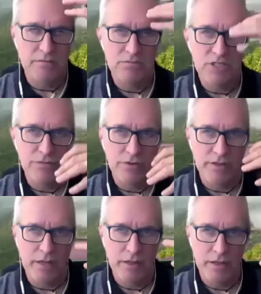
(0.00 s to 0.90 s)
different
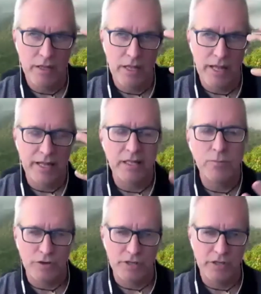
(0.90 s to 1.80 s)
animal
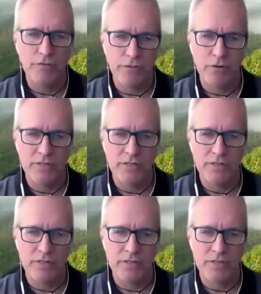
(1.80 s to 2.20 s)
in the forest.